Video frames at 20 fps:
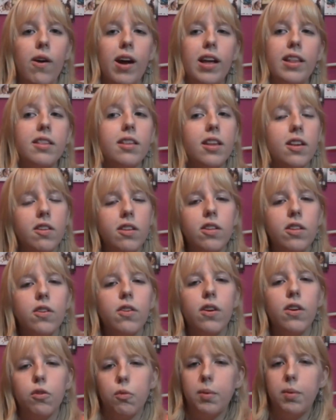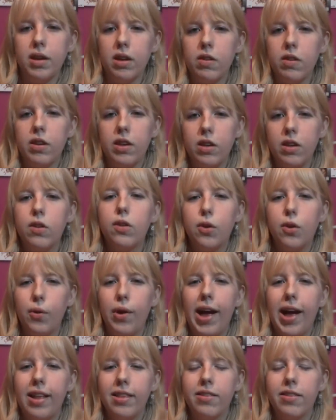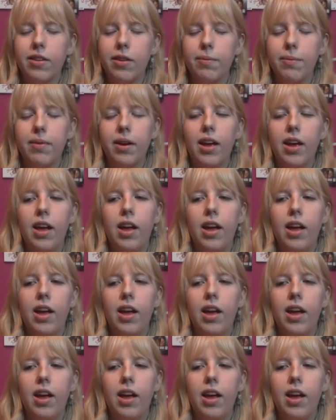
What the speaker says: and doesn't trust because he's too handsome.